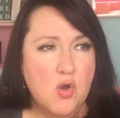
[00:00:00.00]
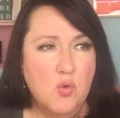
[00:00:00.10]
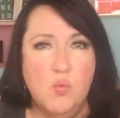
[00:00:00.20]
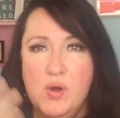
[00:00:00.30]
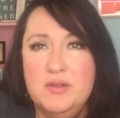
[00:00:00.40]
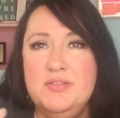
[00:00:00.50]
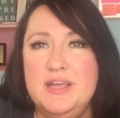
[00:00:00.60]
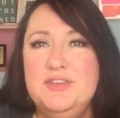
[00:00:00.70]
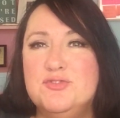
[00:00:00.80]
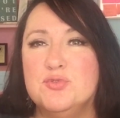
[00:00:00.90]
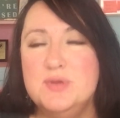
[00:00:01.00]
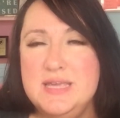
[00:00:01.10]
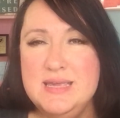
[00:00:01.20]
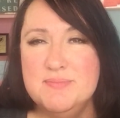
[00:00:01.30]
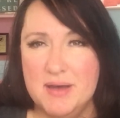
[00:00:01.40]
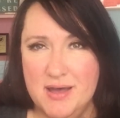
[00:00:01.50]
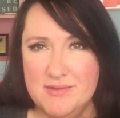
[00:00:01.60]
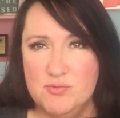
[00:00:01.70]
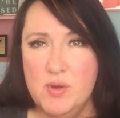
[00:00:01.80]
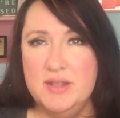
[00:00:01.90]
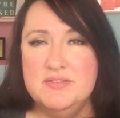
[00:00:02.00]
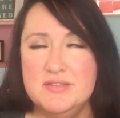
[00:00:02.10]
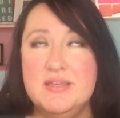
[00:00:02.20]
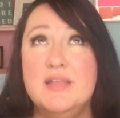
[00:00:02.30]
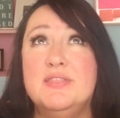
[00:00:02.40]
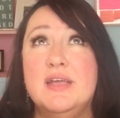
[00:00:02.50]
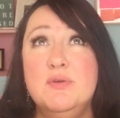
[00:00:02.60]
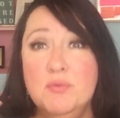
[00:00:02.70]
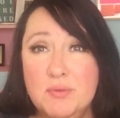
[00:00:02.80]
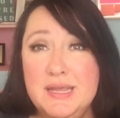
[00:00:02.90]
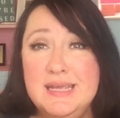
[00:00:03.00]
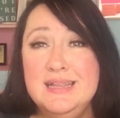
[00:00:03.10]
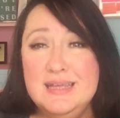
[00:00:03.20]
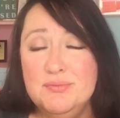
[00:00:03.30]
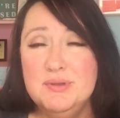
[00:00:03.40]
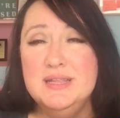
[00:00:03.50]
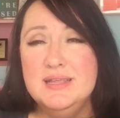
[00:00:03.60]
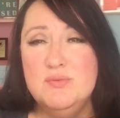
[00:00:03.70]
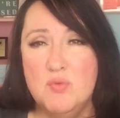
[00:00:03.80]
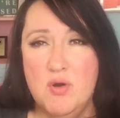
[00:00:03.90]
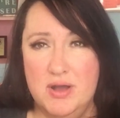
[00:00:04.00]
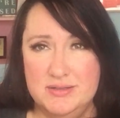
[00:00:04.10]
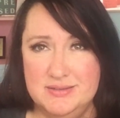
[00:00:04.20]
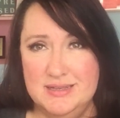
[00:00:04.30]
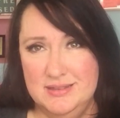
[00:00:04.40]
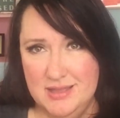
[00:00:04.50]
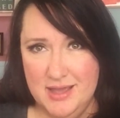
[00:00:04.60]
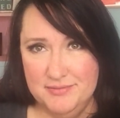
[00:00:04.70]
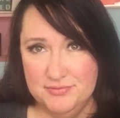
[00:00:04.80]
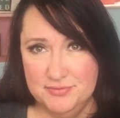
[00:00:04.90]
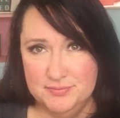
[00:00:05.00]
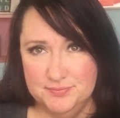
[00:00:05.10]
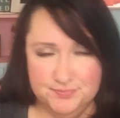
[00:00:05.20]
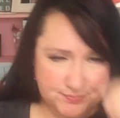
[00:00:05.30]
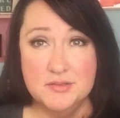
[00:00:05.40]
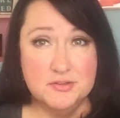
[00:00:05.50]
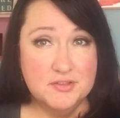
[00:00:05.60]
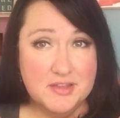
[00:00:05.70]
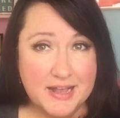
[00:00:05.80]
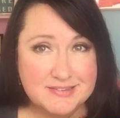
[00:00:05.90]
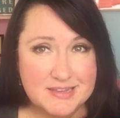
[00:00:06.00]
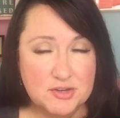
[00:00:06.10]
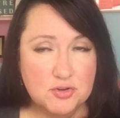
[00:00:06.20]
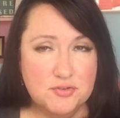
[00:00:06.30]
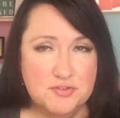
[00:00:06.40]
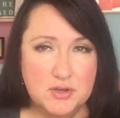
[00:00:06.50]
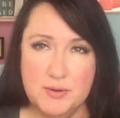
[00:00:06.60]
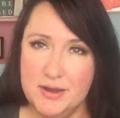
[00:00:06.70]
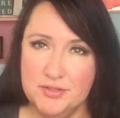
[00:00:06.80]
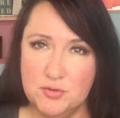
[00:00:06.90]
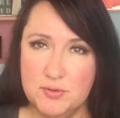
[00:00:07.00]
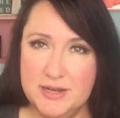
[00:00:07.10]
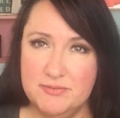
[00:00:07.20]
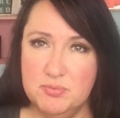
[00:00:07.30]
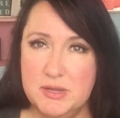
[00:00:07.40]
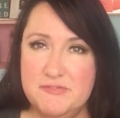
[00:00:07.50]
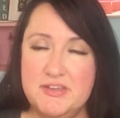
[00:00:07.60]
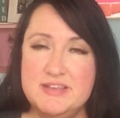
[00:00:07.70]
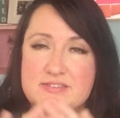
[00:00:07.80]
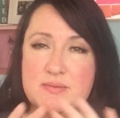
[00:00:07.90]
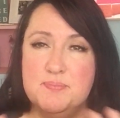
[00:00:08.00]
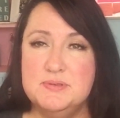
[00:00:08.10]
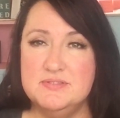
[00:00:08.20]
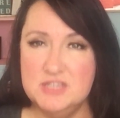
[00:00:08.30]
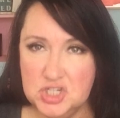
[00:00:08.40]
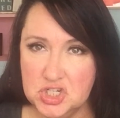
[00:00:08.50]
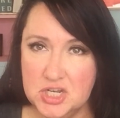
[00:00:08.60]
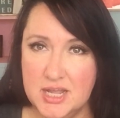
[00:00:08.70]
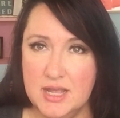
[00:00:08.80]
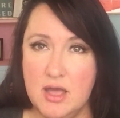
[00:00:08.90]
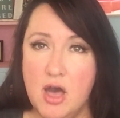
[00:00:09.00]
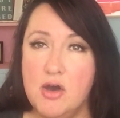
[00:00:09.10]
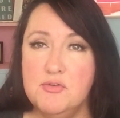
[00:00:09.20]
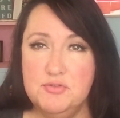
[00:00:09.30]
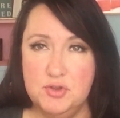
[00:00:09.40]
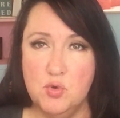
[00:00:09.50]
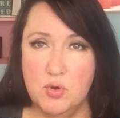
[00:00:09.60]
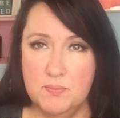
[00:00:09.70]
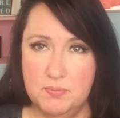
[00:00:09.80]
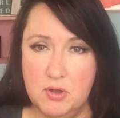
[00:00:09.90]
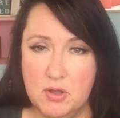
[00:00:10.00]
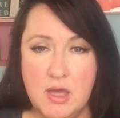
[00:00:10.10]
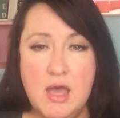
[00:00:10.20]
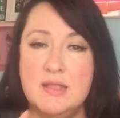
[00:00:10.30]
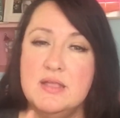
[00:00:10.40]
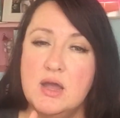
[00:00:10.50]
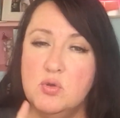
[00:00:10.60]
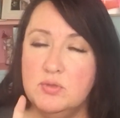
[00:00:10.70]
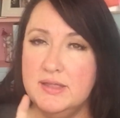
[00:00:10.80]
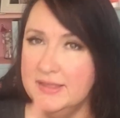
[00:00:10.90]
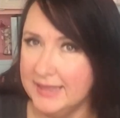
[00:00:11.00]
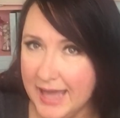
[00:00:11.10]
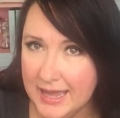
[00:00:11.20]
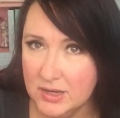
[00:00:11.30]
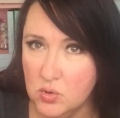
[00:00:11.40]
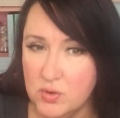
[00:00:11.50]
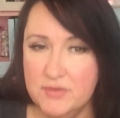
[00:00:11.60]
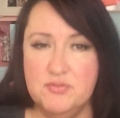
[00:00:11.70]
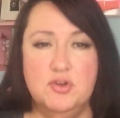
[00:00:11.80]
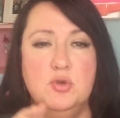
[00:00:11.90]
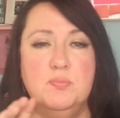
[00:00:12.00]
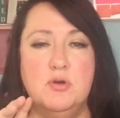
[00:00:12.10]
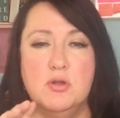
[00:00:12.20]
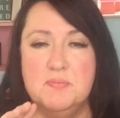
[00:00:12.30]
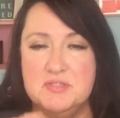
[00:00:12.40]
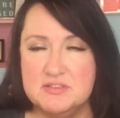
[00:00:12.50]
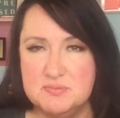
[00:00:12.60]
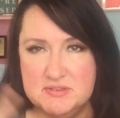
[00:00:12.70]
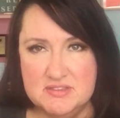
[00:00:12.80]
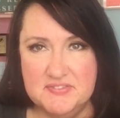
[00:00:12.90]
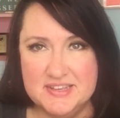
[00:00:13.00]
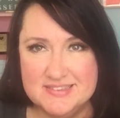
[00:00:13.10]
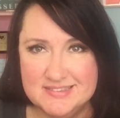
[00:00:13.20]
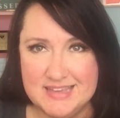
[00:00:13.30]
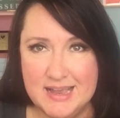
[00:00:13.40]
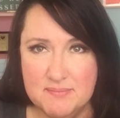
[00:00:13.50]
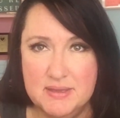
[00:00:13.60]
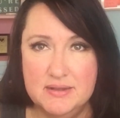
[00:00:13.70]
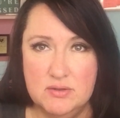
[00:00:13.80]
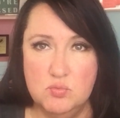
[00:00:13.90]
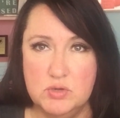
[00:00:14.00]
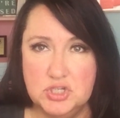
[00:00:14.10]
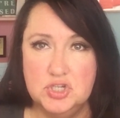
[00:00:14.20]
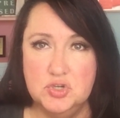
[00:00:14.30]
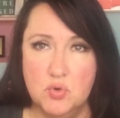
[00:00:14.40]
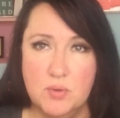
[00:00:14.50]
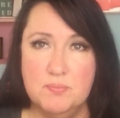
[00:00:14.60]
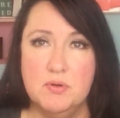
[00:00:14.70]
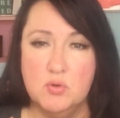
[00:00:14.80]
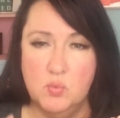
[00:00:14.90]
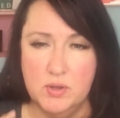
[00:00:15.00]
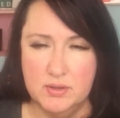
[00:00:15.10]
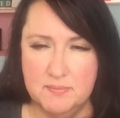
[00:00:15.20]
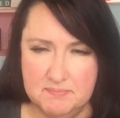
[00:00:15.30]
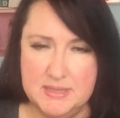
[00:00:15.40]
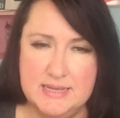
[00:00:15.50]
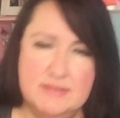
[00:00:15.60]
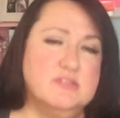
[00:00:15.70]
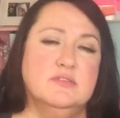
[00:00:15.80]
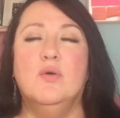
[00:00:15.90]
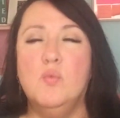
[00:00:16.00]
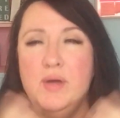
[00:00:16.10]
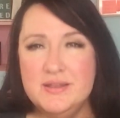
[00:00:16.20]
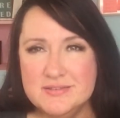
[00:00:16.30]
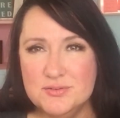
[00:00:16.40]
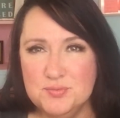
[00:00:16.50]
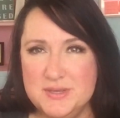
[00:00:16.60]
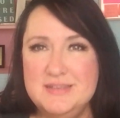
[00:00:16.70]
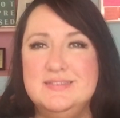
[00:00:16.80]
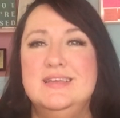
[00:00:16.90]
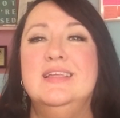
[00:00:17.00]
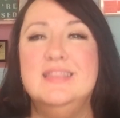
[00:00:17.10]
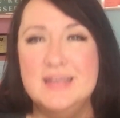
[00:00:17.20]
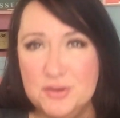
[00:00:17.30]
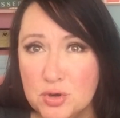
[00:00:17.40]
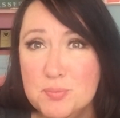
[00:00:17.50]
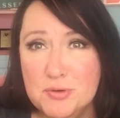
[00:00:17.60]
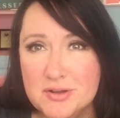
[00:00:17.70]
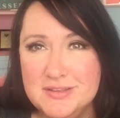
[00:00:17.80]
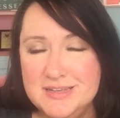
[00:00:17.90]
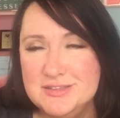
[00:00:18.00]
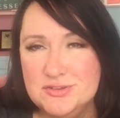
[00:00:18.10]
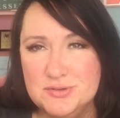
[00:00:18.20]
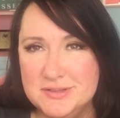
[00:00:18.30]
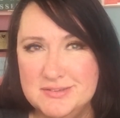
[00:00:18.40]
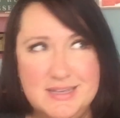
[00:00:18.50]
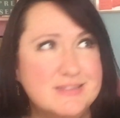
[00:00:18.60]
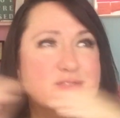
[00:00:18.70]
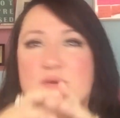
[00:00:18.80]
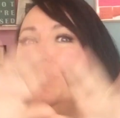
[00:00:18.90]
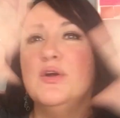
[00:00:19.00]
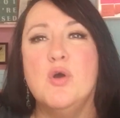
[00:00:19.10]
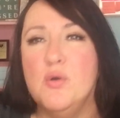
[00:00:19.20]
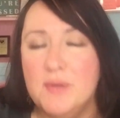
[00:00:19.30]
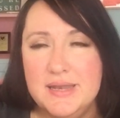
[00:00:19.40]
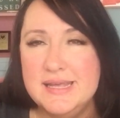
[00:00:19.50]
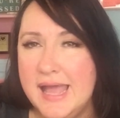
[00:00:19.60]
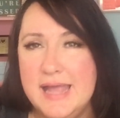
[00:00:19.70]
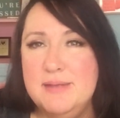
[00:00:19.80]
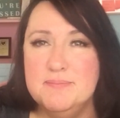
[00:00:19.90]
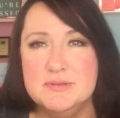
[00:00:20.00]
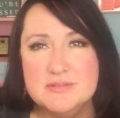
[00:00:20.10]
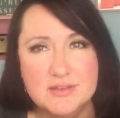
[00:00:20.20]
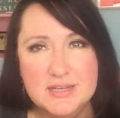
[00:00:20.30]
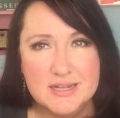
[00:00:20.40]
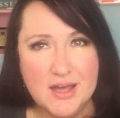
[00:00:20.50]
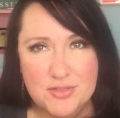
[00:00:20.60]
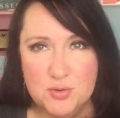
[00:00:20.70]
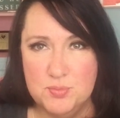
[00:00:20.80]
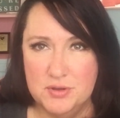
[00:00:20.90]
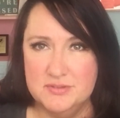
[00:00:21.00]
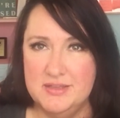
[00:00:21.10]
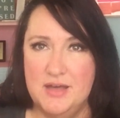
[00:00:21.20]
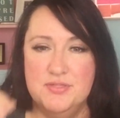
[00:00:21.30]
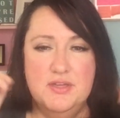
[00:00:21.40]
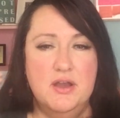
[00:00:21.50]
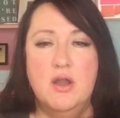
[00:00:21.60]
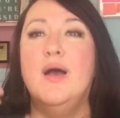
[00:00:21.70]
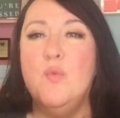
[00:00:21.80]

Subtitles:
What do they dream of? What is it that they really, really want in life? So the next thing you're going to figure out in the creative brief is the positioning of your book. Not only the category for your book, but the specific segment in which your book will compete. What is the reason that your book needs to exist when there are already 8 bazillion other books out there?